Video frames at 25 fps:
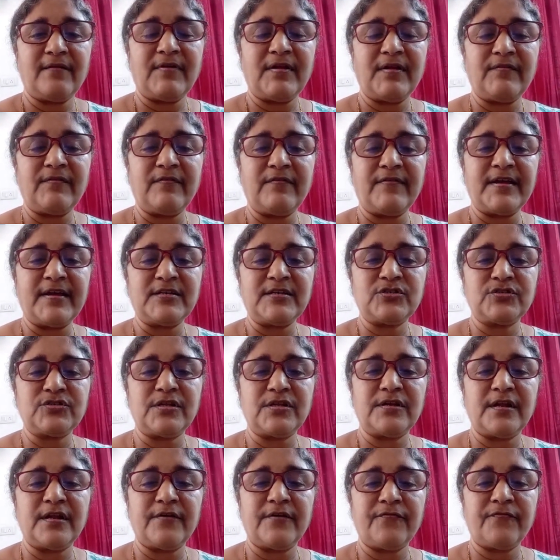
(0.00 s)
And when we went to
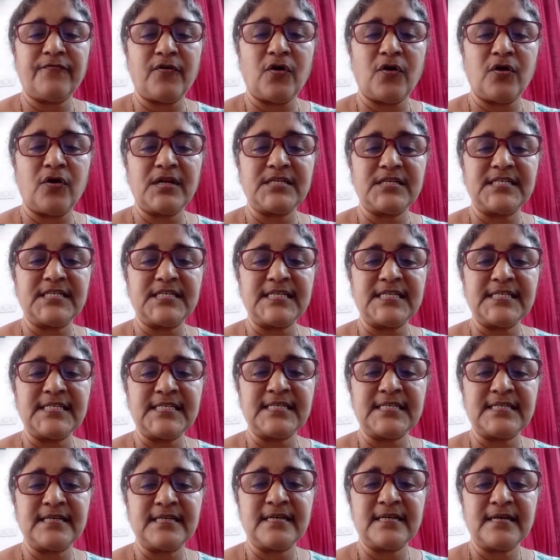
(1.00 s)
the
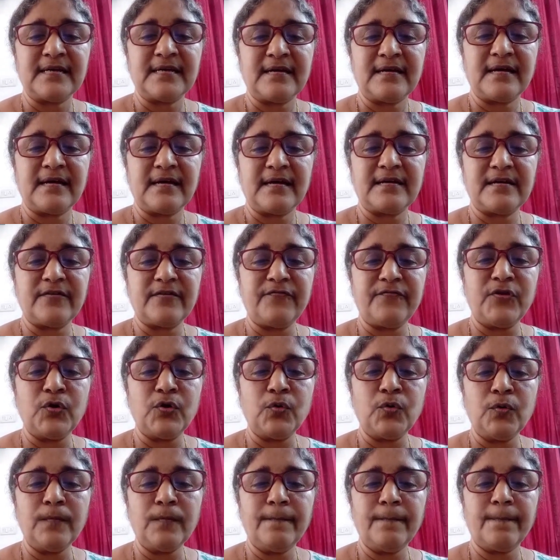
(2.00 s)
nephrologist
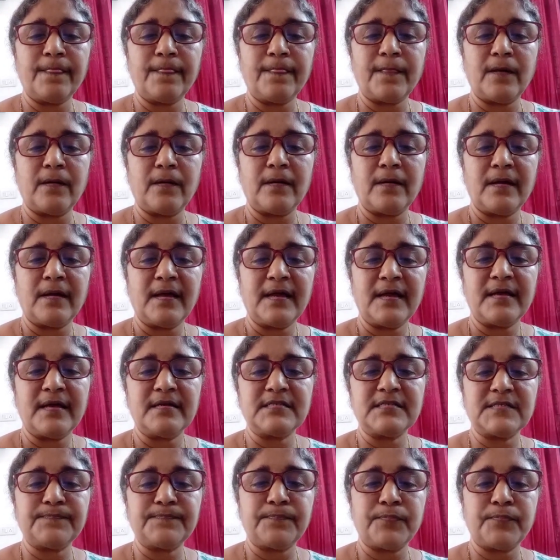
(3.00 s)
review,
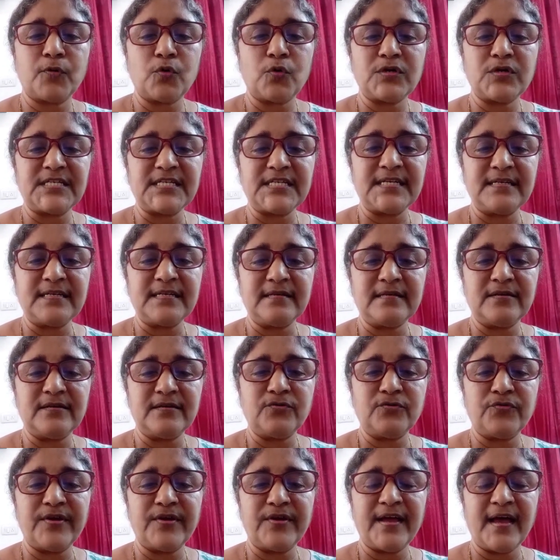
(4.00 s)
his
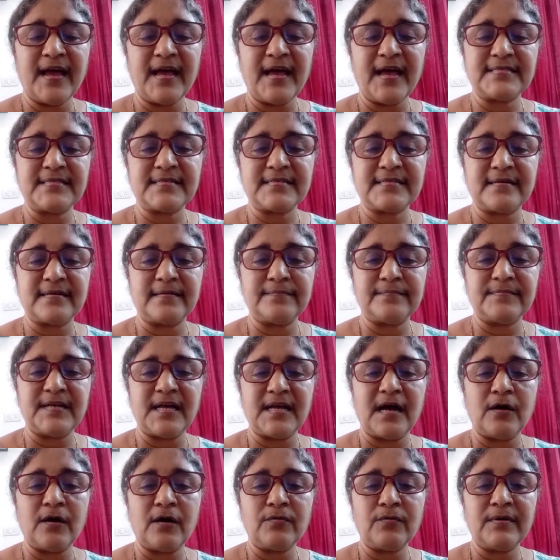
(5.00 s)
proteinuria has
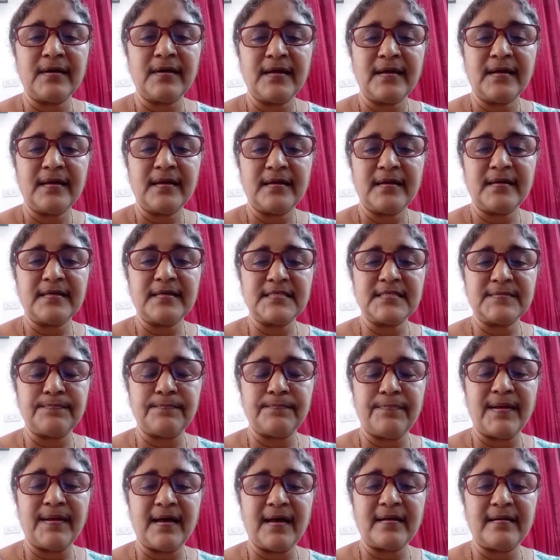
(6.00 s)
come down, his
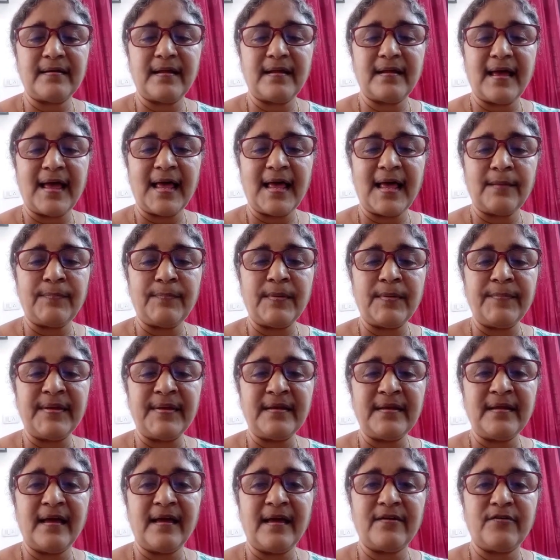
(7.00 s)
blood
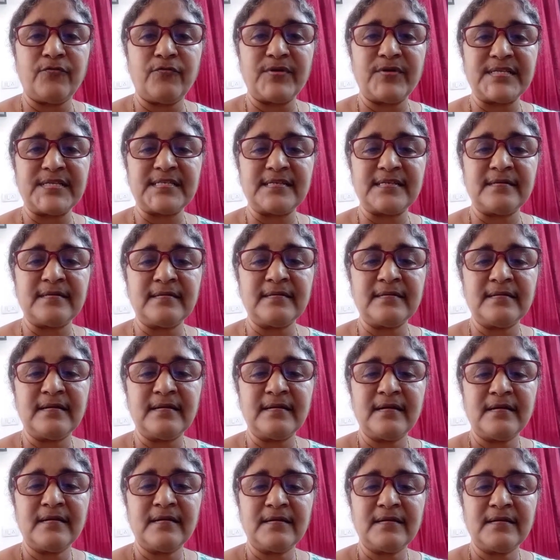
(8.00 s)
albumin had risen
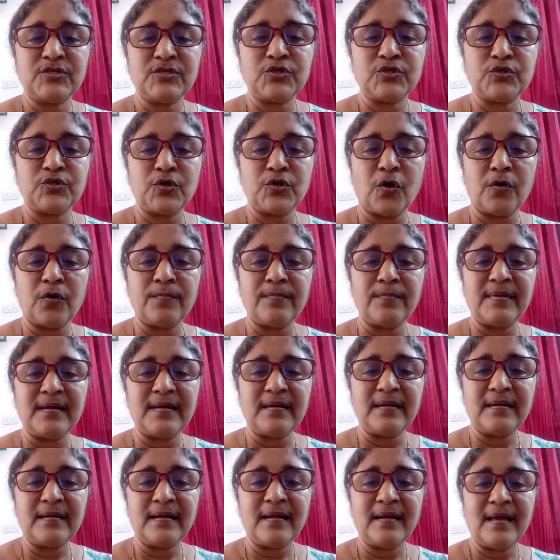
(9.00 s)
to
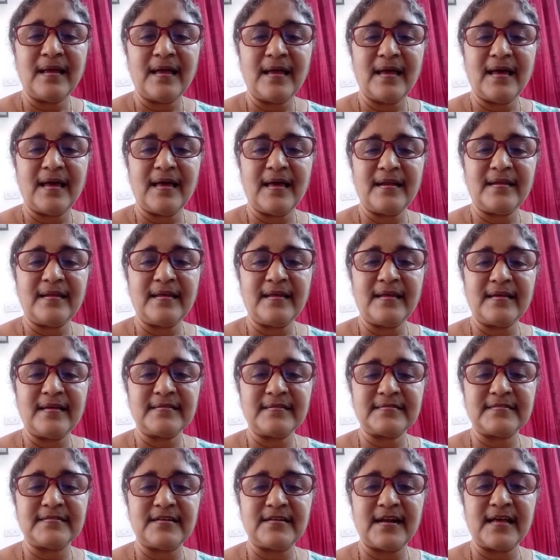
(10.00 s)
normal, and he
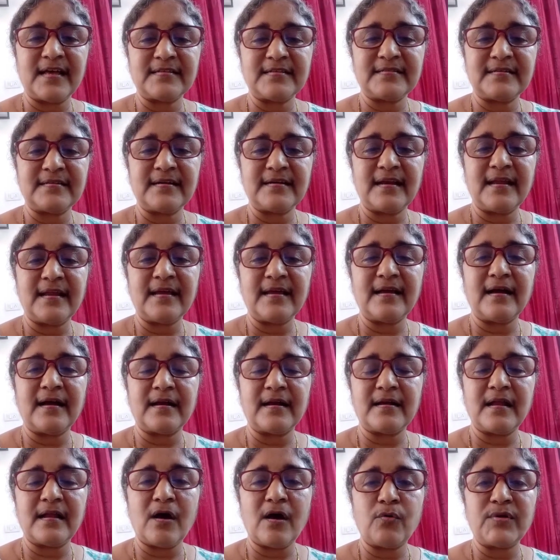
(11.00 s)
has drastically
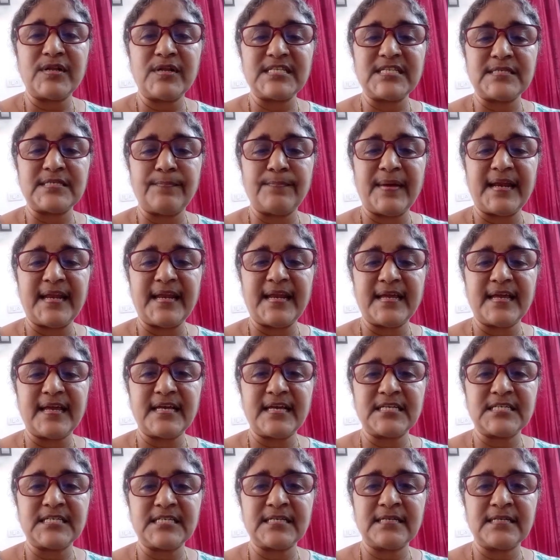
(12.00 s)
cut down his
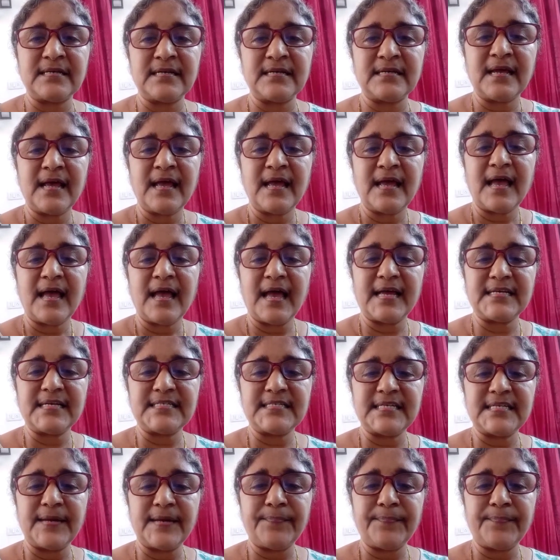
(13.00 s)
medication
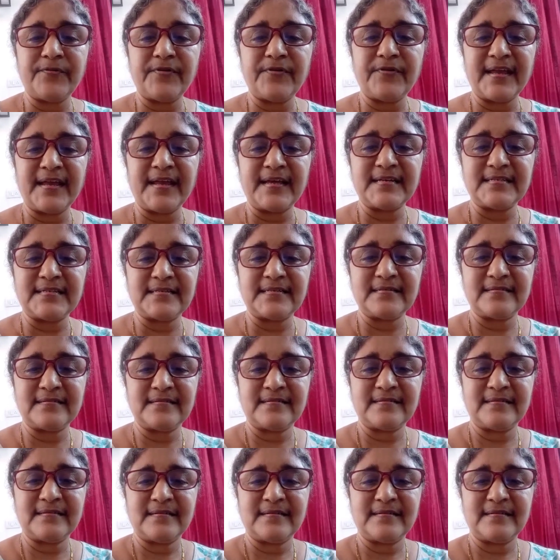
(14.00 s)
and tapering it.